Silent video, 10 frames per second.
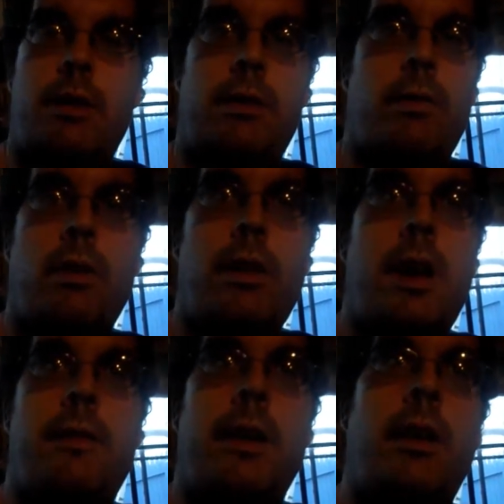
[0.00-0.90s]
it's really
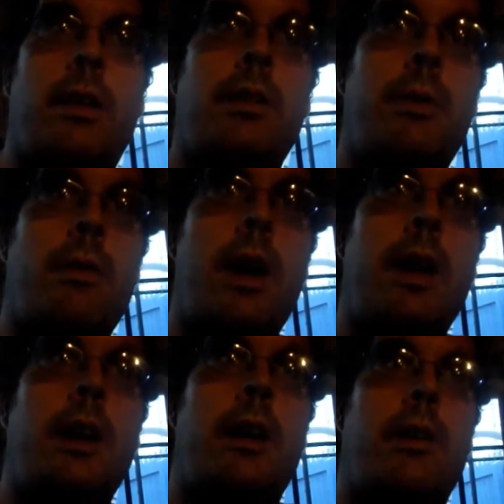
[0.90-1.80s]
heavy. It's been
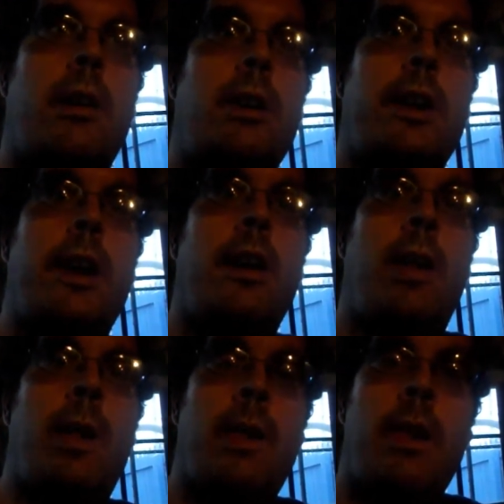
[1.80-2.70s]
raining on it all day.
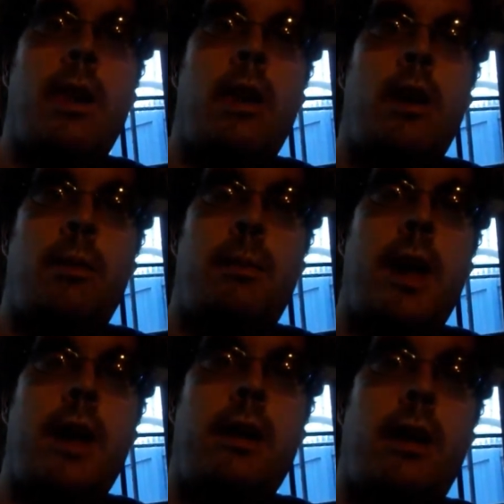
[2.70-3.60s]

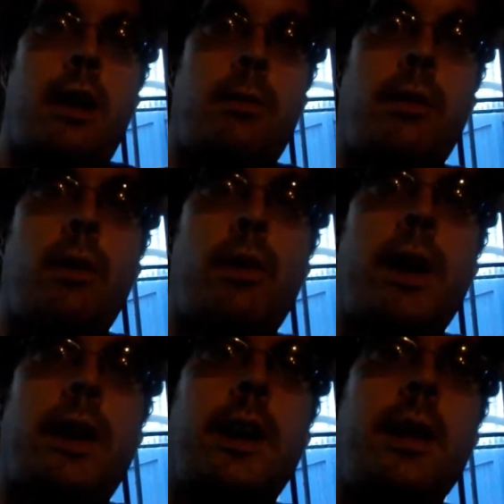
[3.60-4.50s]
Man, I'm so
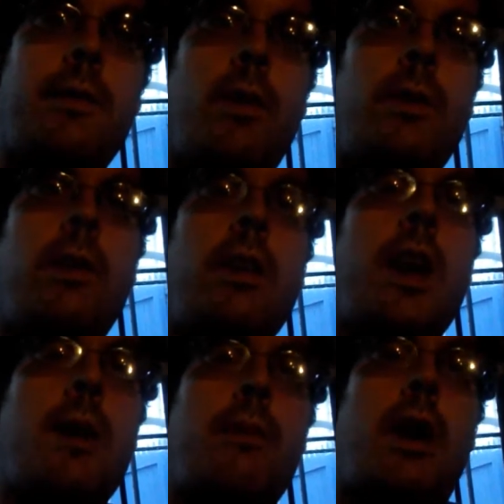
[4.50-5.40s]
weak I can't even hold this
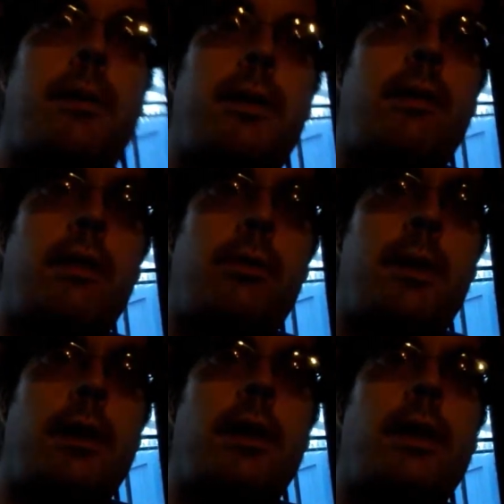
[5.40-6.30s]
camera up. I wish
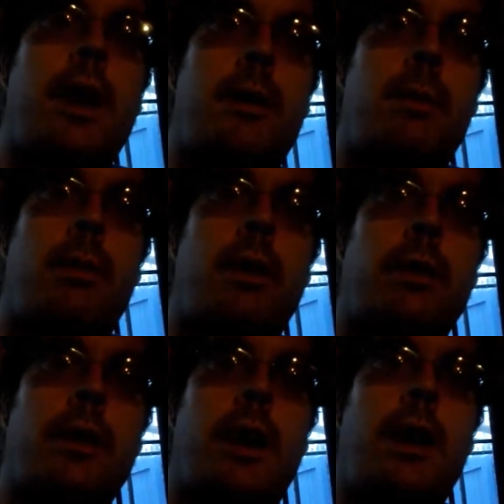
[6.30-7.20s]
my good camera
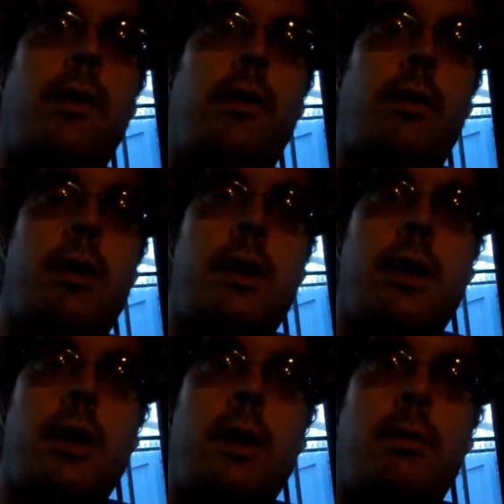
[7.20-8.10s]
worked, guys.
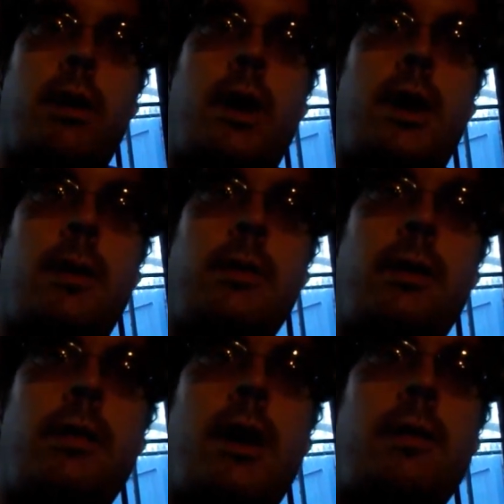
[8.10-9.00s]
But I'm
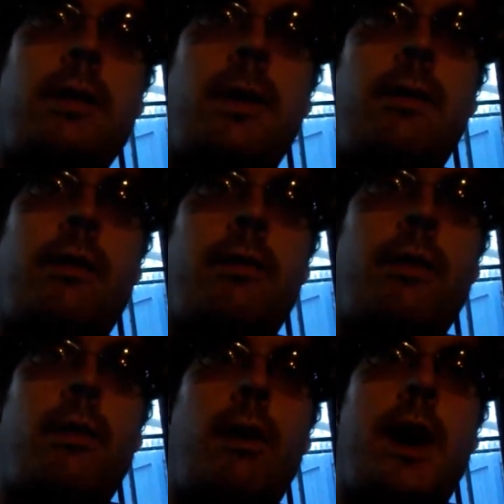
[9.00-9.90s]
just stuck with this one
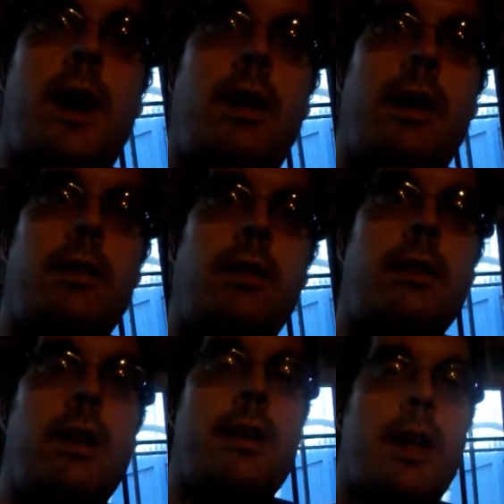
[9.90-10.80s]
for a while. I
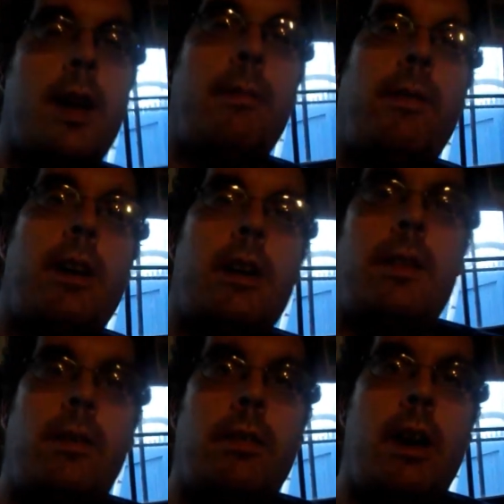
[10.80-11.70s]
looked on Amazon
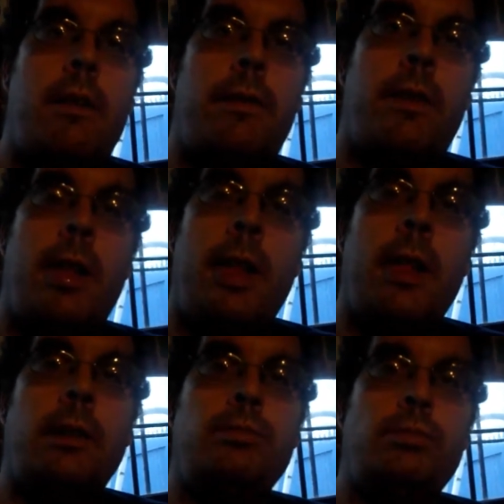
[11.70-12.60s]
and stuff,
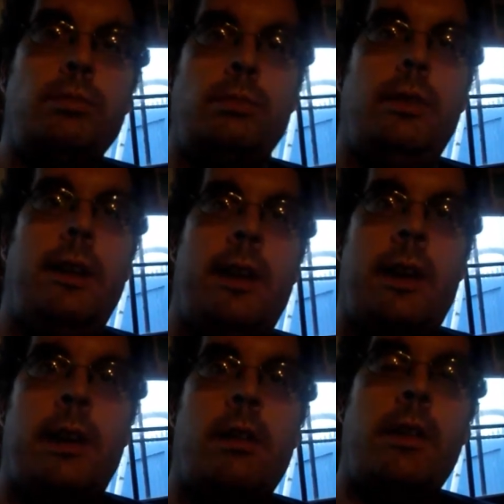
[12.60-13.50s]

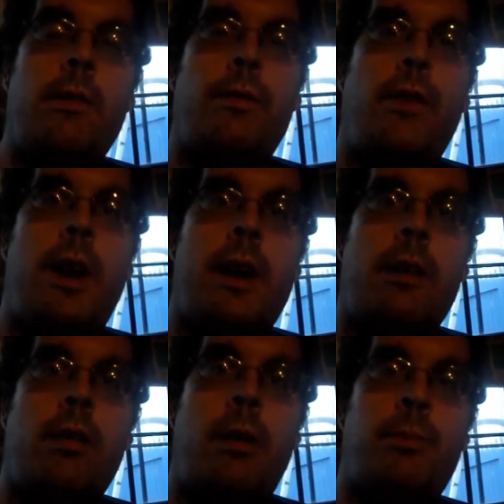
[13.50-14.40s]
and I couldn't
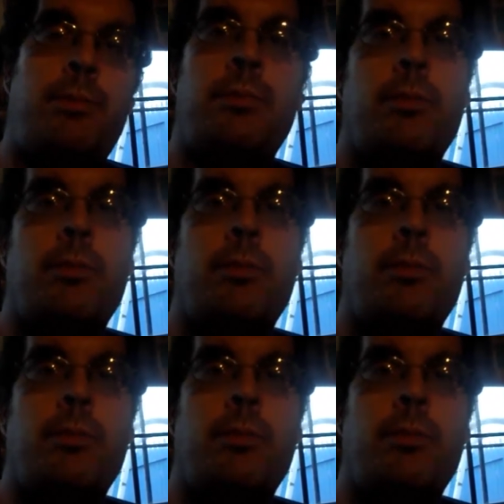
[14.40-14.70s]
find um,